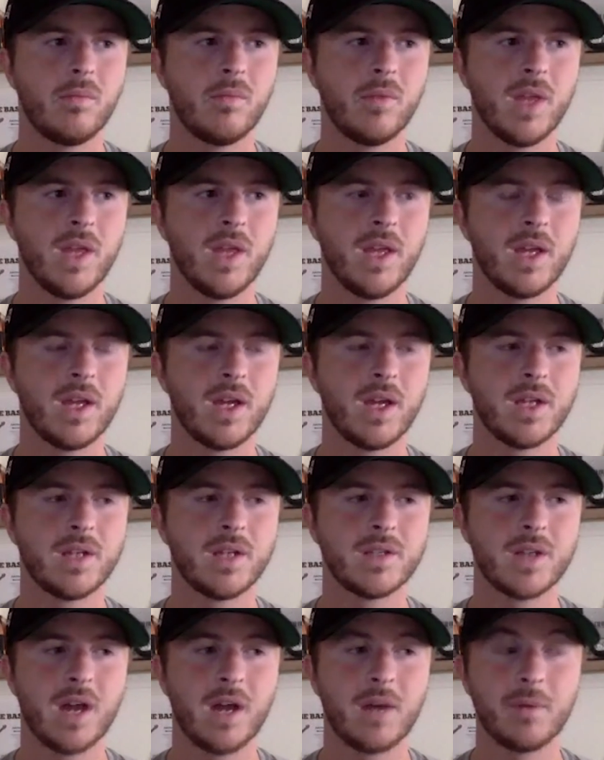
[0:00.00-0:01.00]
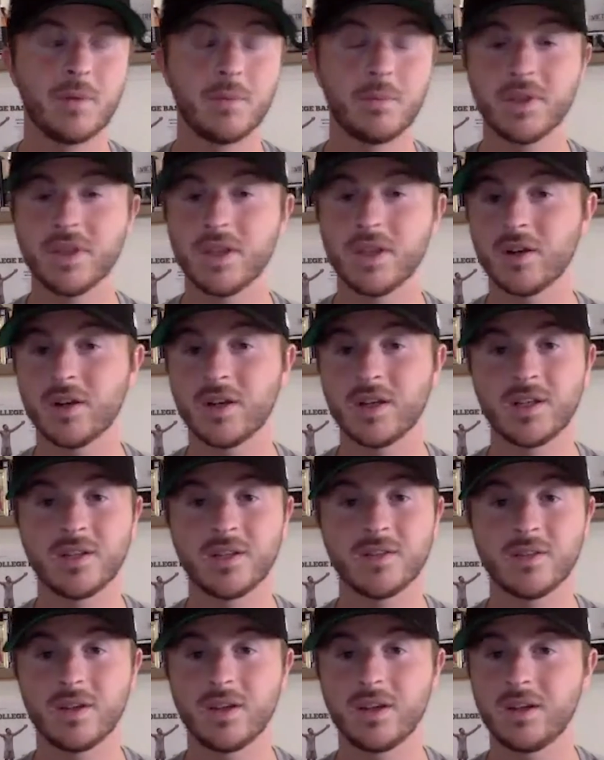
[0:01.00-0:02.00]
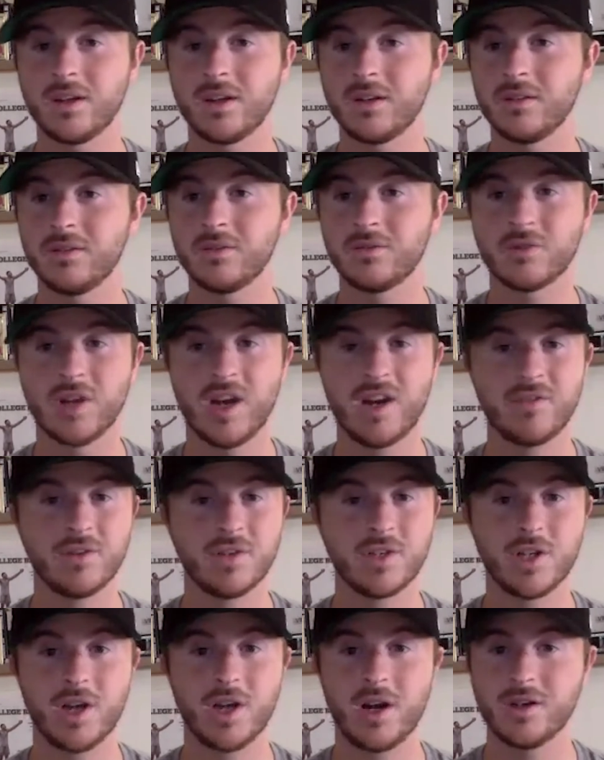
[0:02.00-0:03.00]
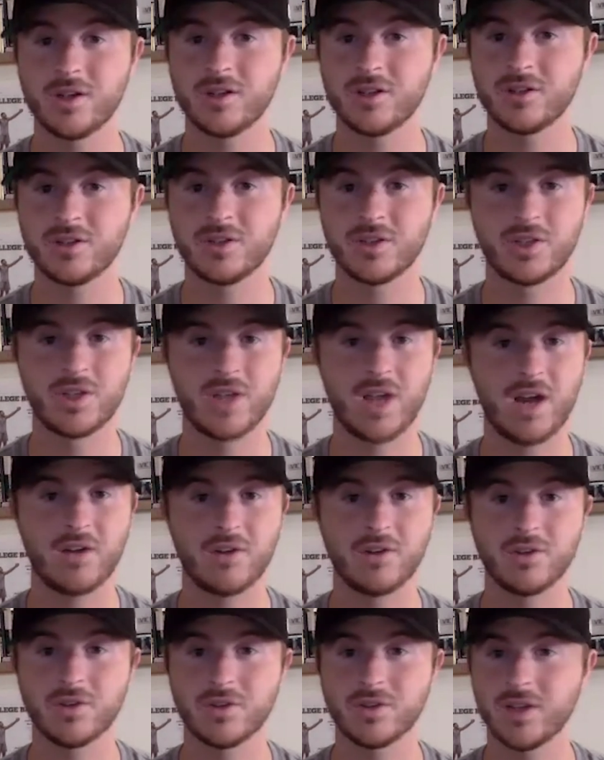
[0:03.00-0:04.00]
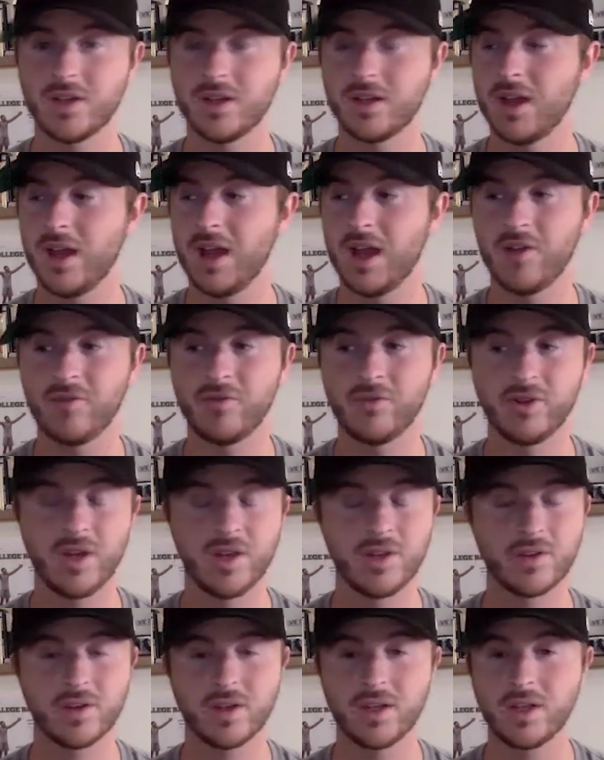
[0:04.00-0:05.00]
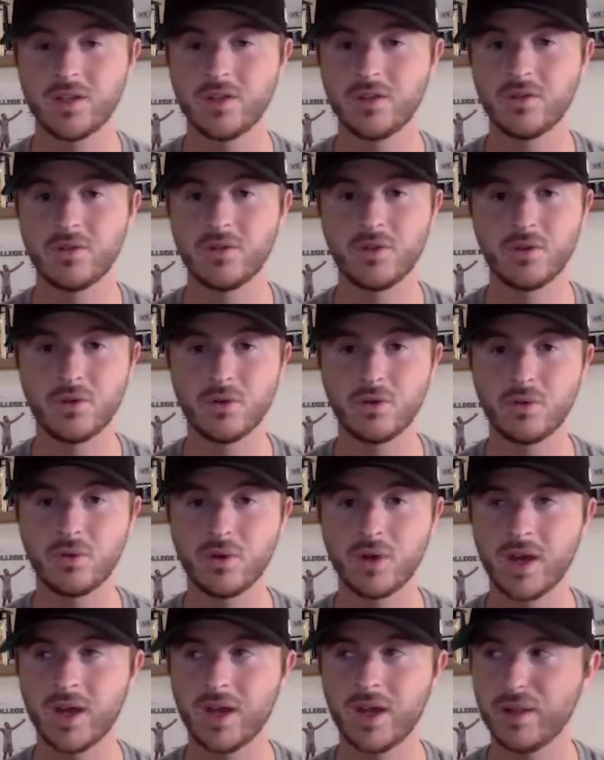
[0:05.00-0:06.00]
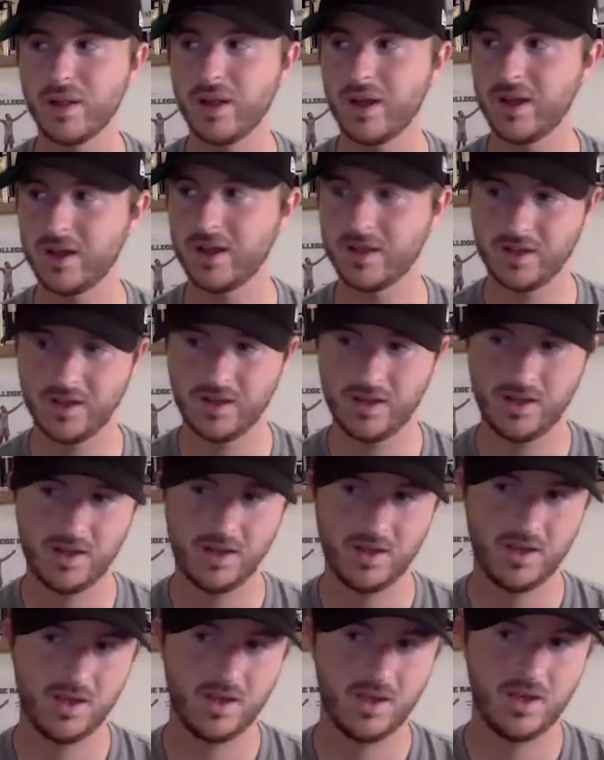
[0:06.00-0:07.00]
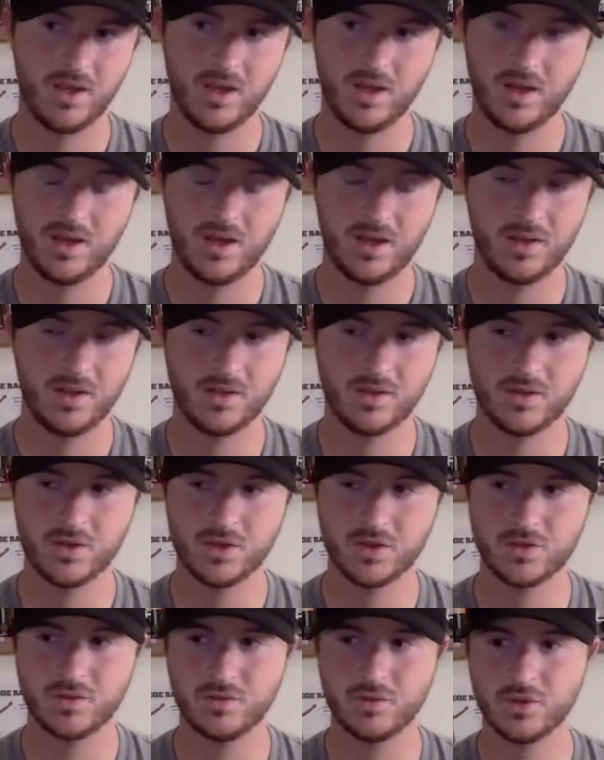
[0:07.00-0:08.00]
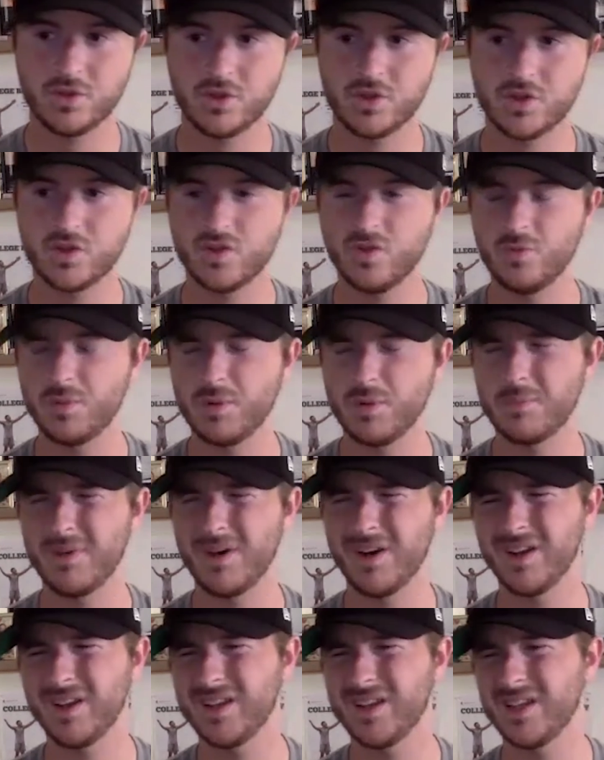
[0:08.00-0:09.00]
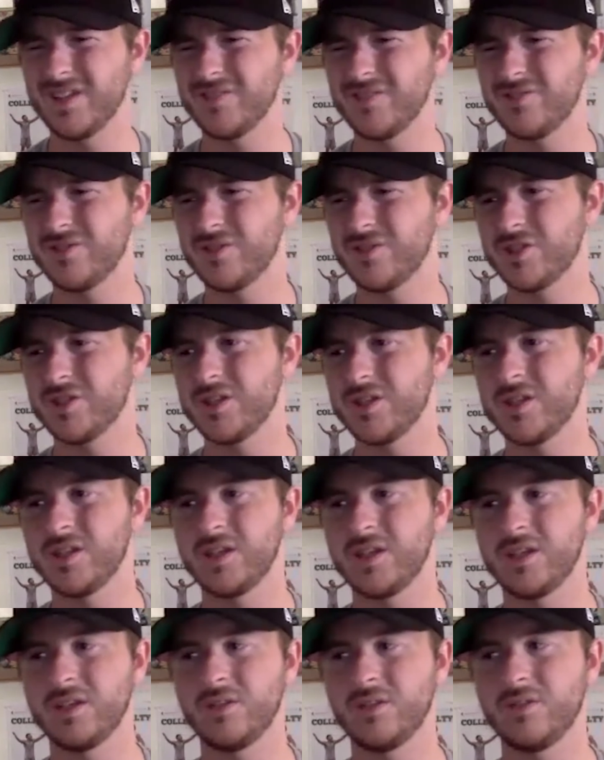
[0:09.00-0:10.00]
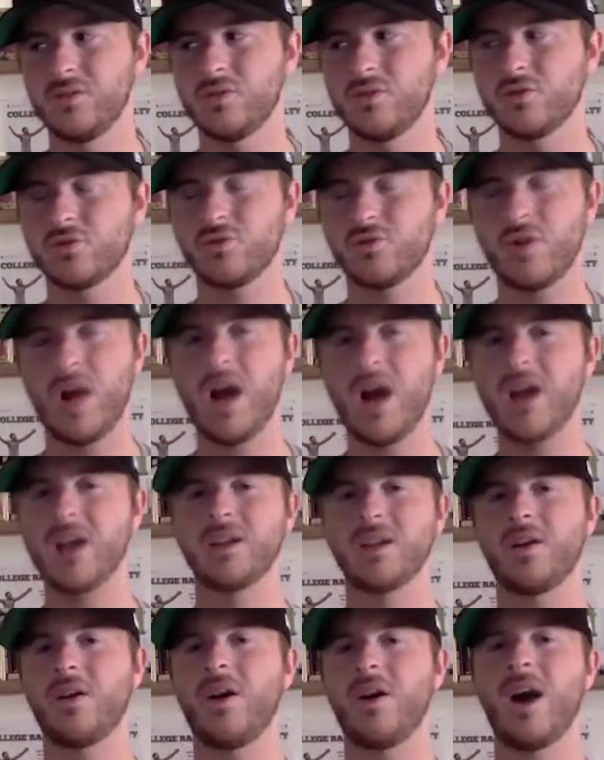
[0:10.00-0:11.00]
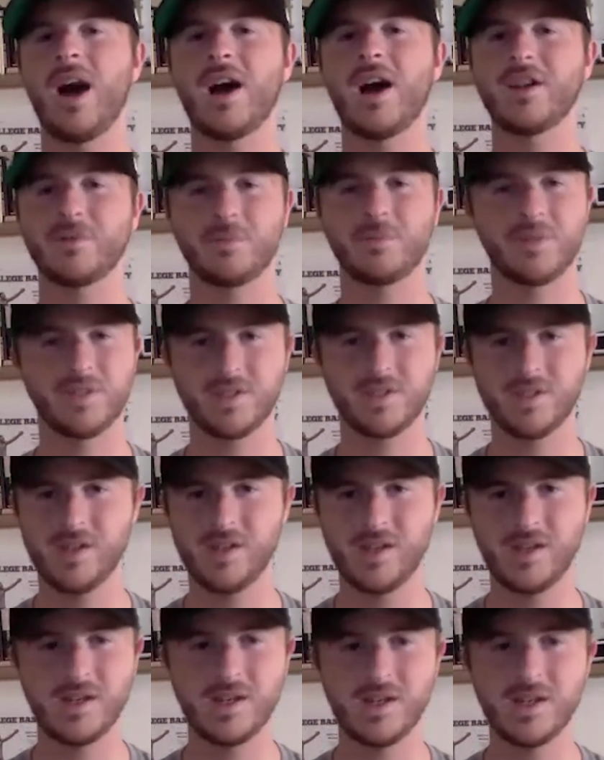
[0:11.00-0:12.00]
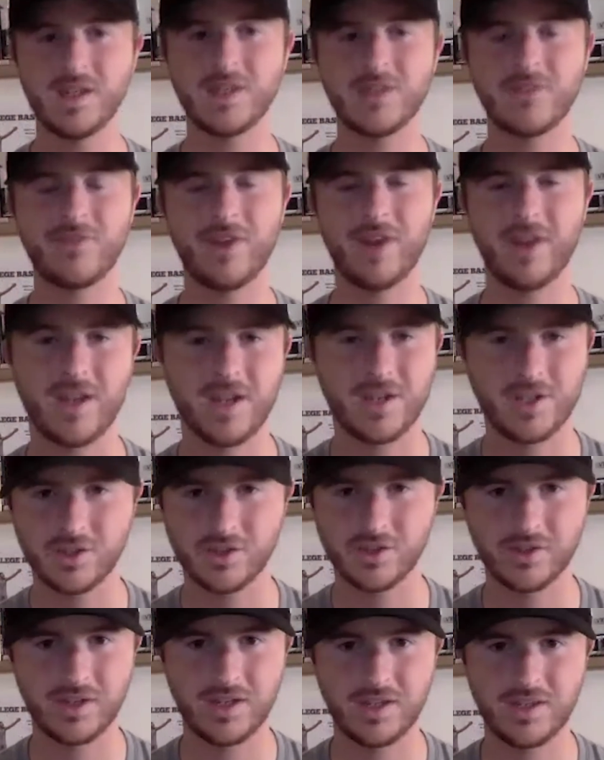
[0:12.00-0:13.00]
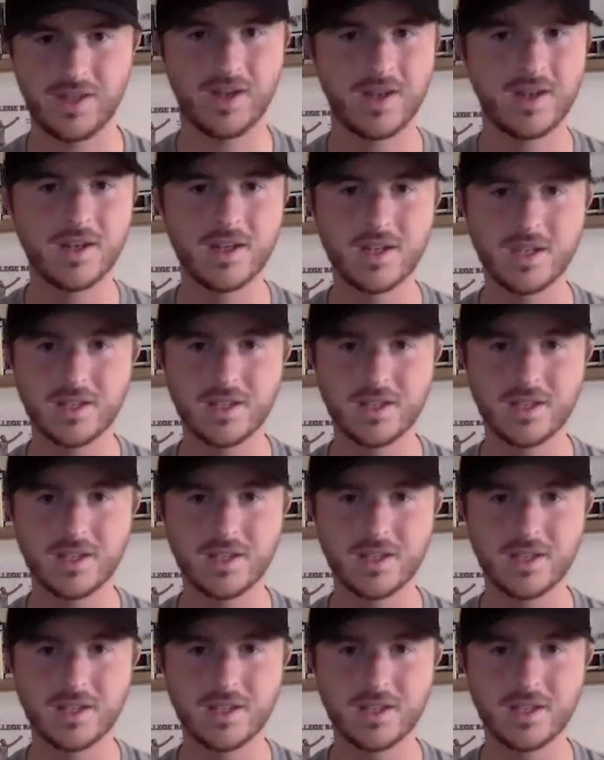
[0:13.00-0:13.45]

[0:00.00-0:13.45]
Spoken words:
and I mean, but there are kids like driving Chargers and Challengers, like every other kid you knew, and like just stupid money. Kids who just didn't try in class because they didn't need the financial aid. They didn't need